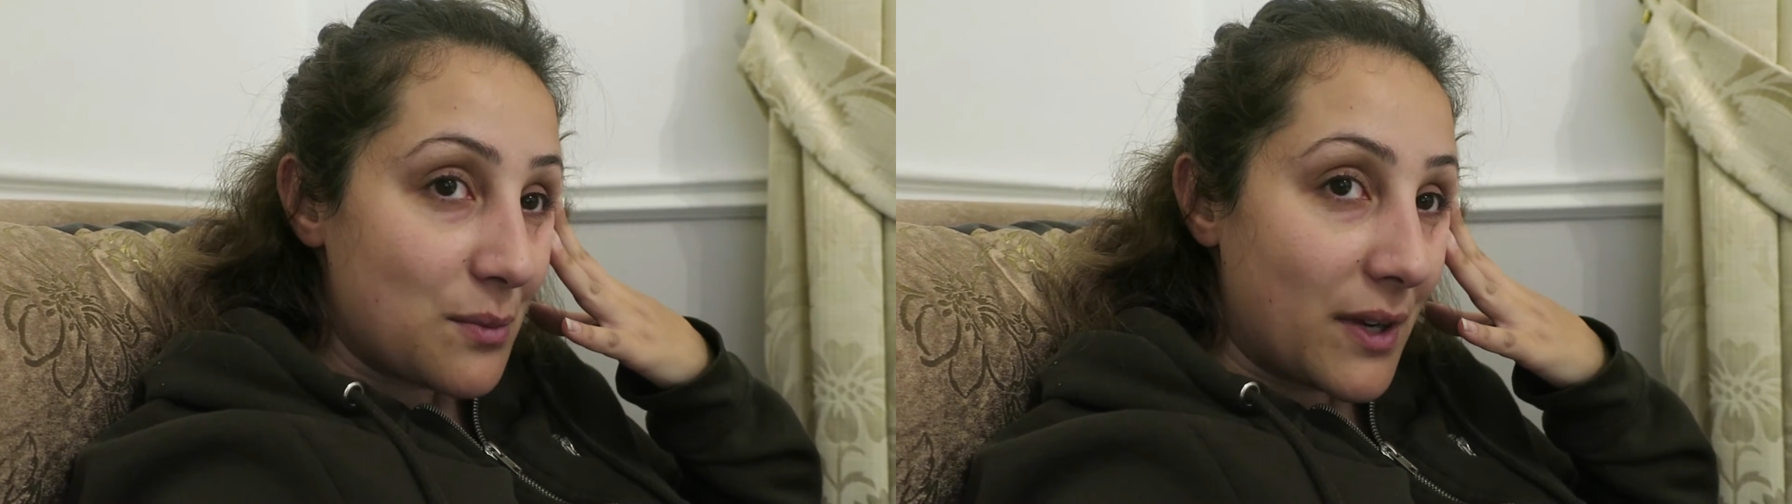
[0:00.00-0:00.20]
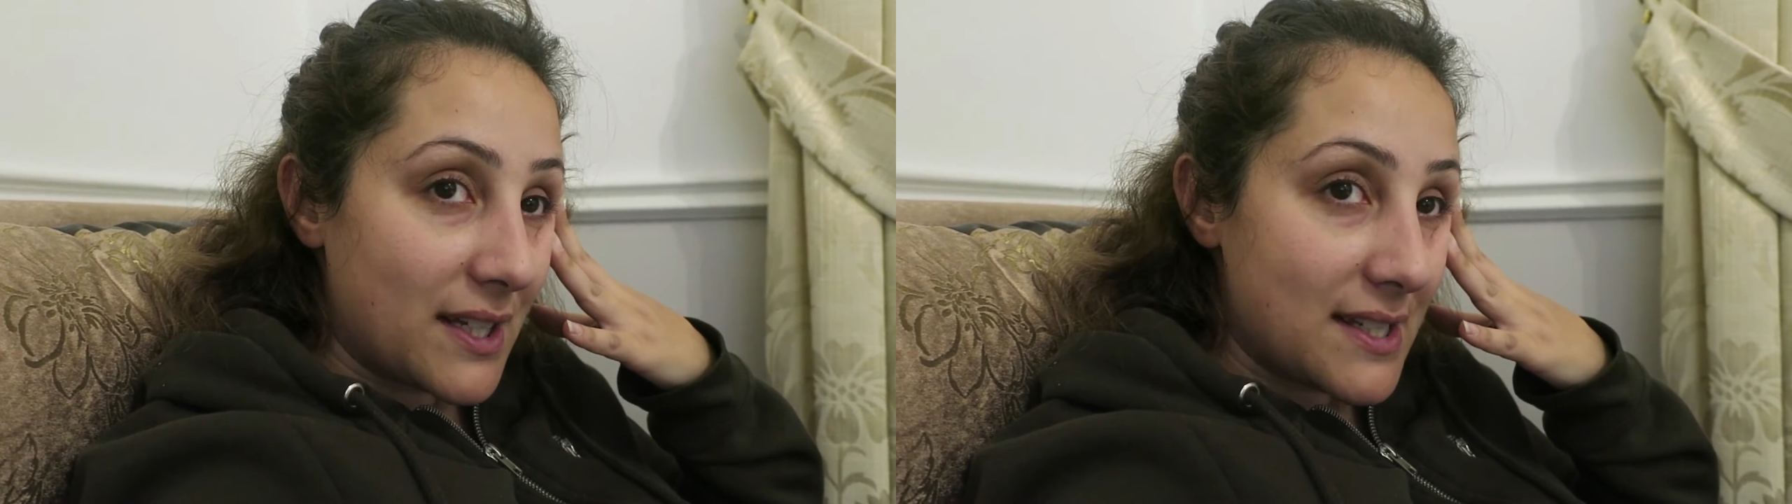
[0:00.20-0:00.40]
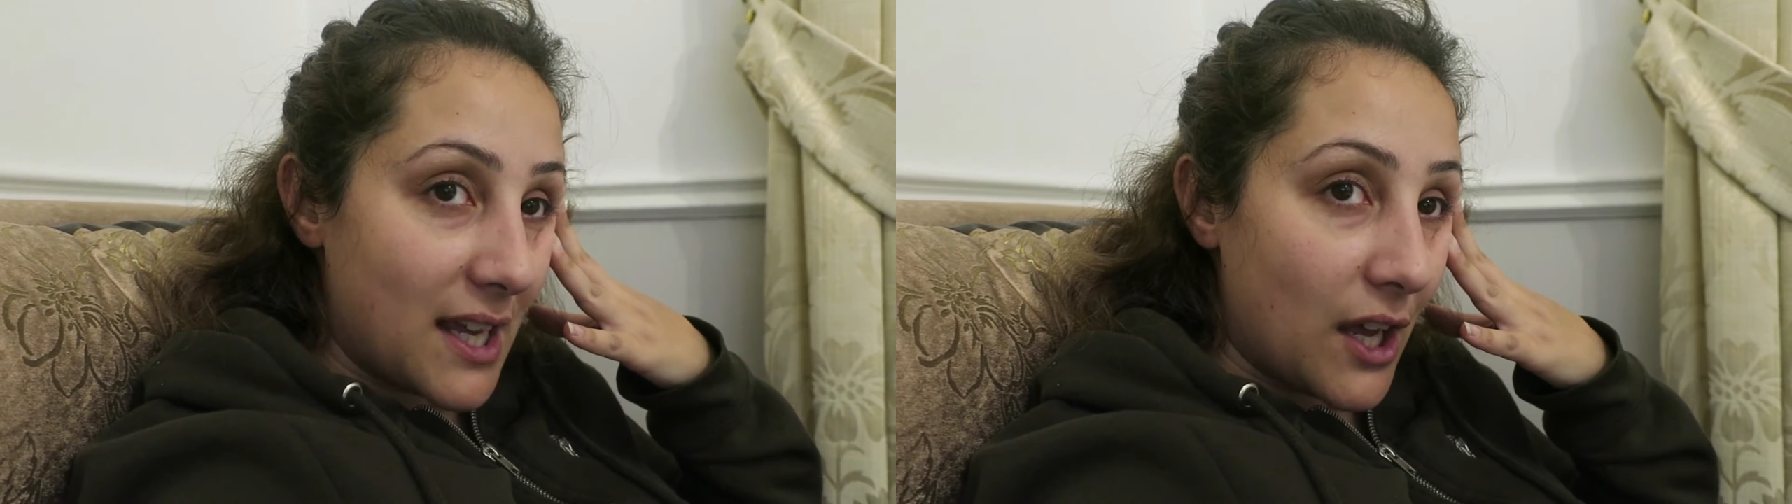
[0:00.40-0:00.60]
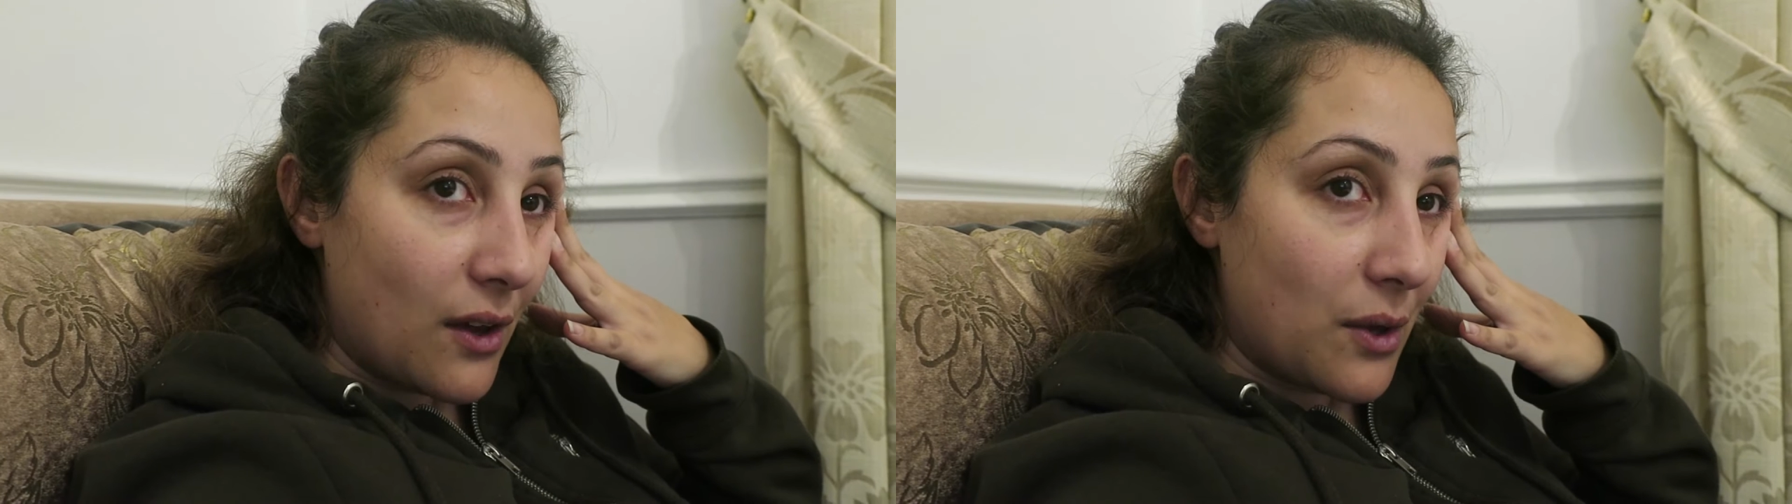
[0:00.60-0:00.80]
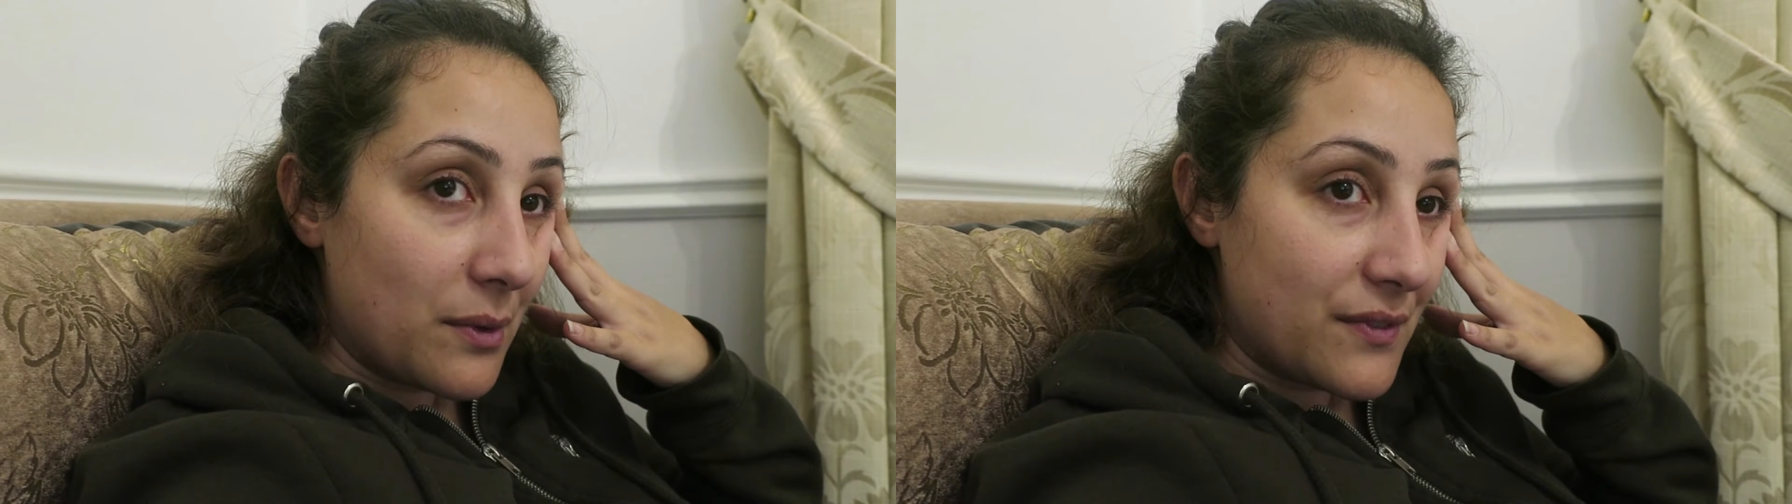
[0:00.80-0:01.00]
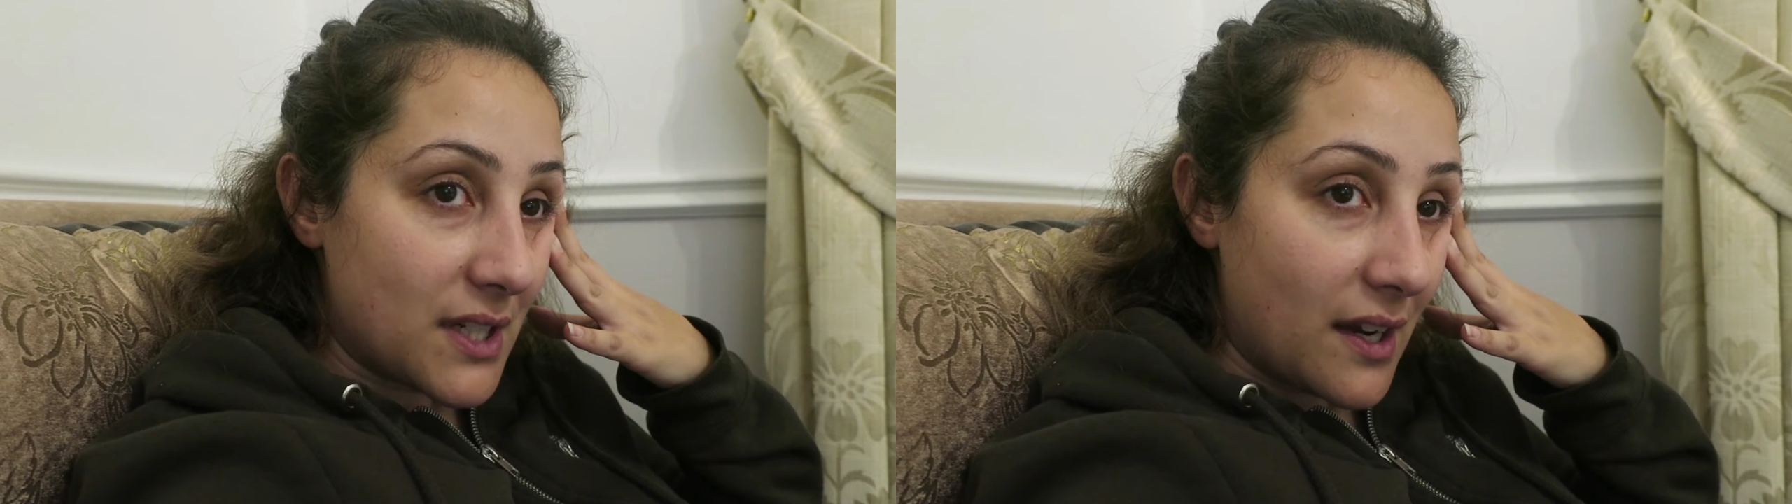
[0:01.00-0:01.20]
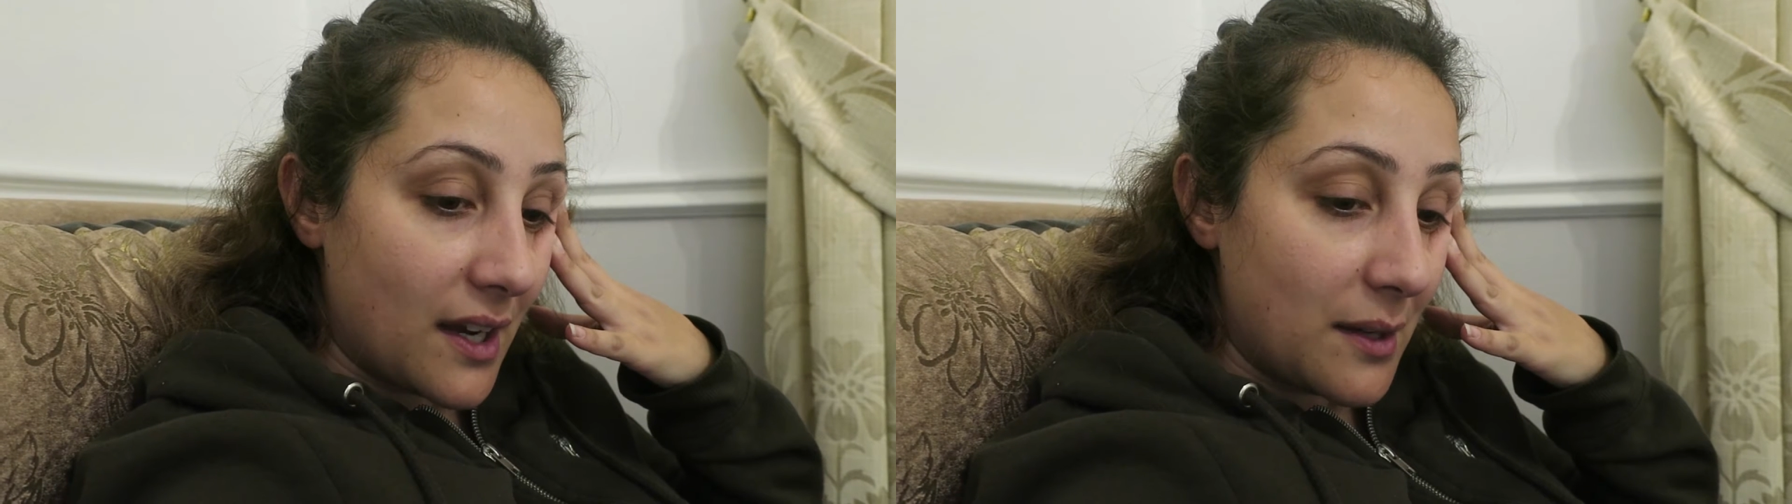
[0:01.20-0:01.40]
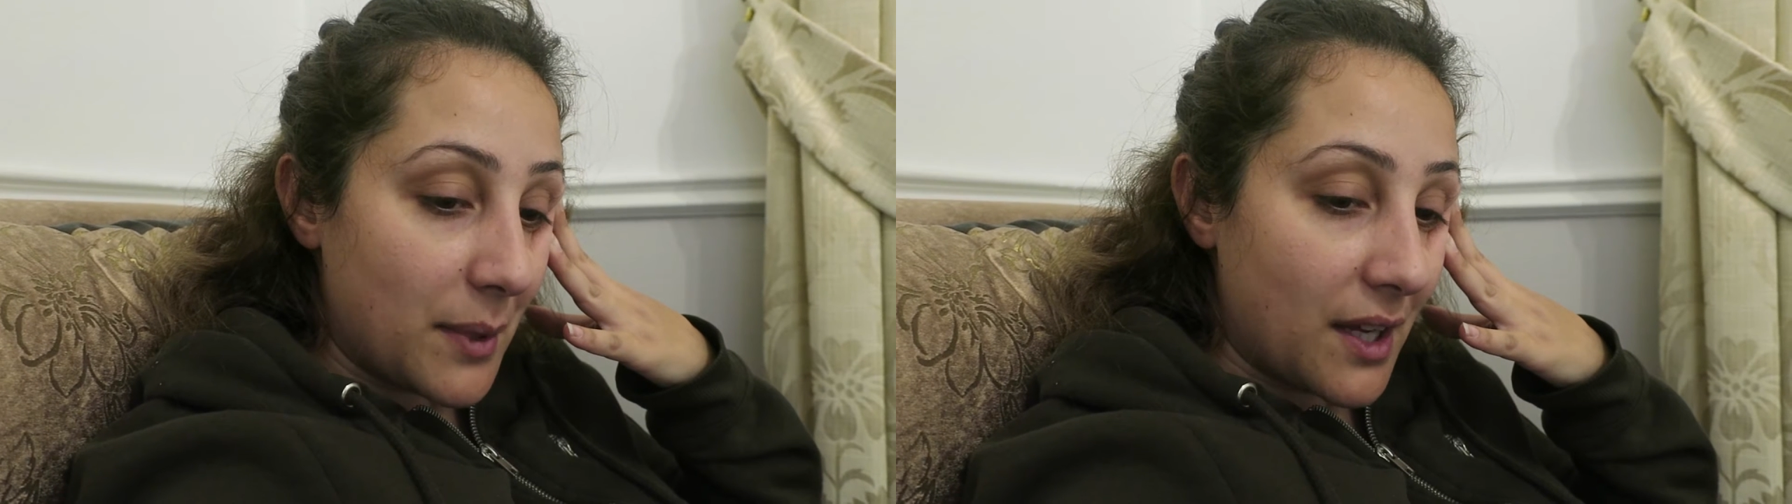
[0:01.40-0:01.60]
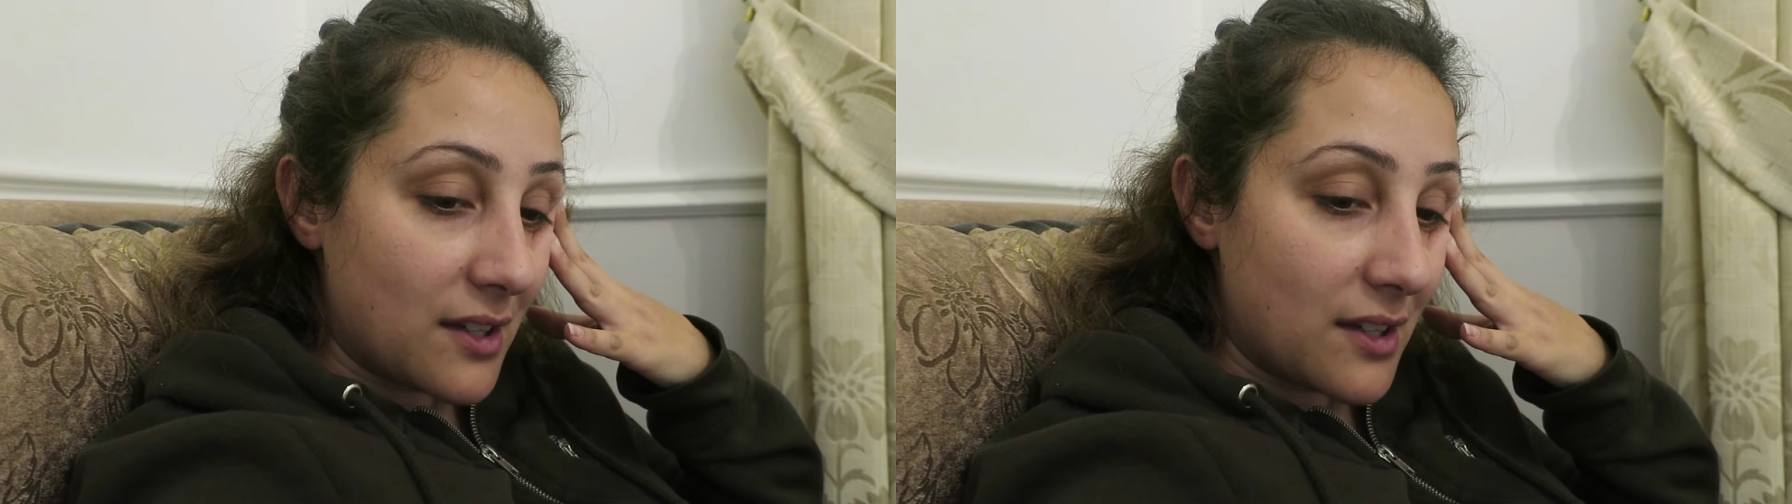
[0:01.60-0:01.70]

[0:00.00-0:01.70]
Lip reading: when I stay at home with Derin,